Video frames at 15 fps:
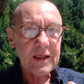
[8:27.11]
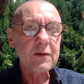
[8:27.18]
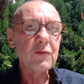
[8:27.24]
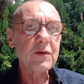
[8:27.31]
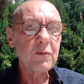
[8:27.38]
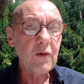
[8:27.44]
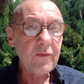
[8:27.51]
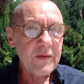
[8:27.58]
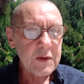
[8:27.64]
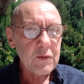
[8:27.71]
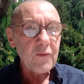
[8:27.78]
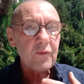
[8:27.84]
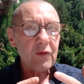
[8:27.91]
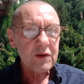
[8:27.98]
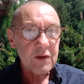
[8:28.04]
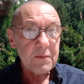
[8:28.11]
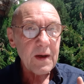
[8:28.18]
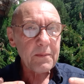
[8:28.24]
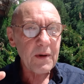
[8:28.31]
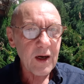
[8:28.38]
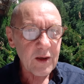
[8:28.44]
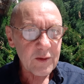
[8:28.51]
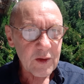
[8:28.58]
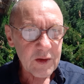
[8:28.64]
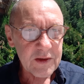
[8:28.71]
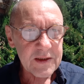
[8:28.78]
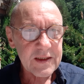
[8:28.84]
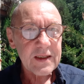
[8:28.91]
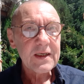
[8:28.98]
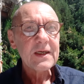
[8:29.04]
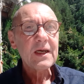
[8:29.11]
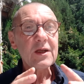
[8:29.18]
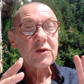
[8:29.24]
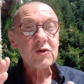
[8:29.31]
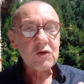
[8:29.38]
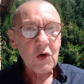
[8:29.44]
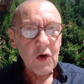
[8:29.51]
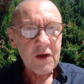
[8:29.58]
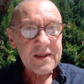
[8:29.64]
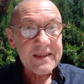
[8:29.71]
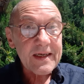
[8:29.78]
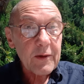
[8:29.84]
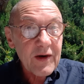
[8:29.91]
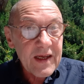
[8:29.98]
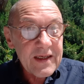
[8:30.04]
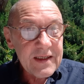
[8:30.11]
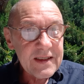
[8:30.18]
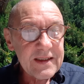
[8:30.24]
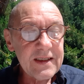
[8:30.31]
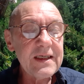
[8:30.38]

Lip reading: and we move into freedom, abundance, joy, serenity.